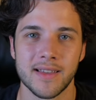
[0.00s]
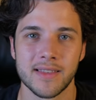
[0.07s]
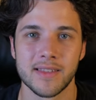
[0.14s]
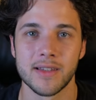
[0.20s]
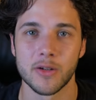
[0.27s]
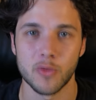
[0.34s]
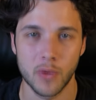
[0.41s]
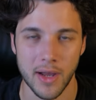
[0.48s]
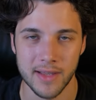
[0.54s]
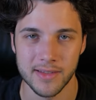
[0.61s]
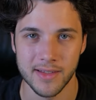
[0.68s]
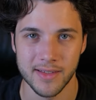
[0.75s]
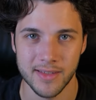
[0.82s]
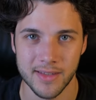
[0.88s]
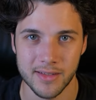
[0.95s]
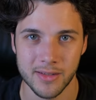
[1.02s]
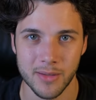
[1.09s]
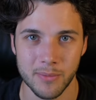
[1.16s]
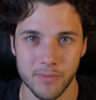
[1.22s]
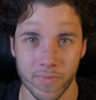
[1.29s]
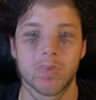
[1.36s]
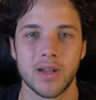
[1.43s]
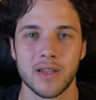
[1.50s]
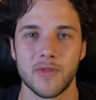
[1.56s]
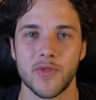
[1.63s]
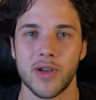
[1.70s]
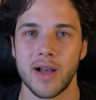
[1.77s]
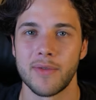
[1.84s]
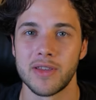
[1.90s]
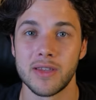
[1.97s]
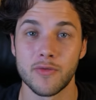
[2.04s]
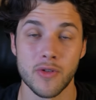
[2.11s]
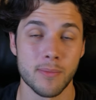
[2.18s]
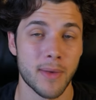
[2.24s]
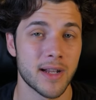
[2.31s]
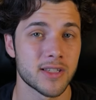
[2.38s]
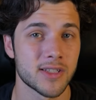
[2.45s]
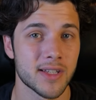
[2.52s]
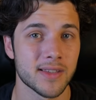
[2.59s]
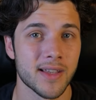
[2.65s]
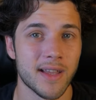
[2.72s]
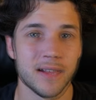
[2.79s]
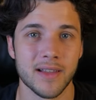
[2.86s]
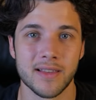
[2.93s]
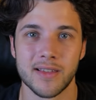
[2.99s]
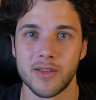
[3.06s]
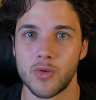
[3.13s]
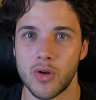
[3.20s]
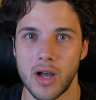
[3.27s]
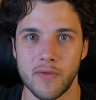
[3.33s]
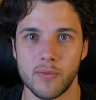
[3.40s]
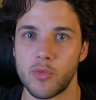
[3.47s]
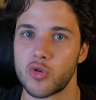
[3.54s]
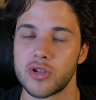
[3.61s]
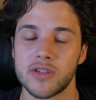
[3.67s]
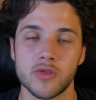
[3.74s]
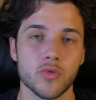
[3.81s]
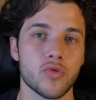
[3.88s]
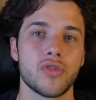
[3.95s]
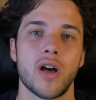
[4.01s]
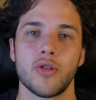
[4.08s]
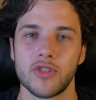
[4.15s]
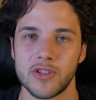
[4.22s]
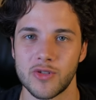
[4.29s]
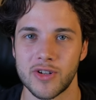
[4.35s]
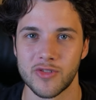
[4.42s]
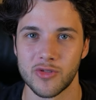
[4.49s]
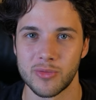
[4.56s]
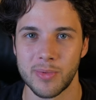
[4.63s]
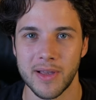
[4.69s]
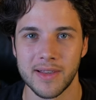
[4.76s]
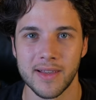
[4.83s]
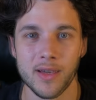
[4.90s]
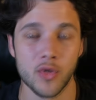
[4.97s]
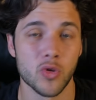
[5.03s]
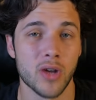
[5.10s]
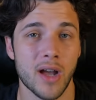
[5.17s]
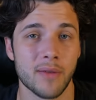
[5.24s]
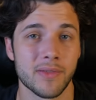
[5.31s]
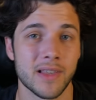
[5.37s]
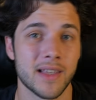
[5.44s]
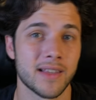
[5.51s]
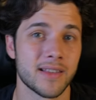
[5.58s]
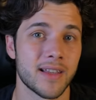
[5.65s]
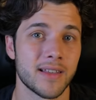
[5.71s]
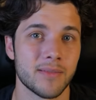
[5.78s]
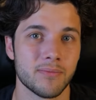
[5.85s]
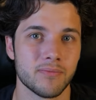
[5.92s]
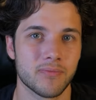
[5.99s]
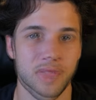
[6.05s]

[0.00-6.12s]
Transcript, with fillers: the right system. And if you have a different budget, let's say you have more than $2,000 to spend or you have less than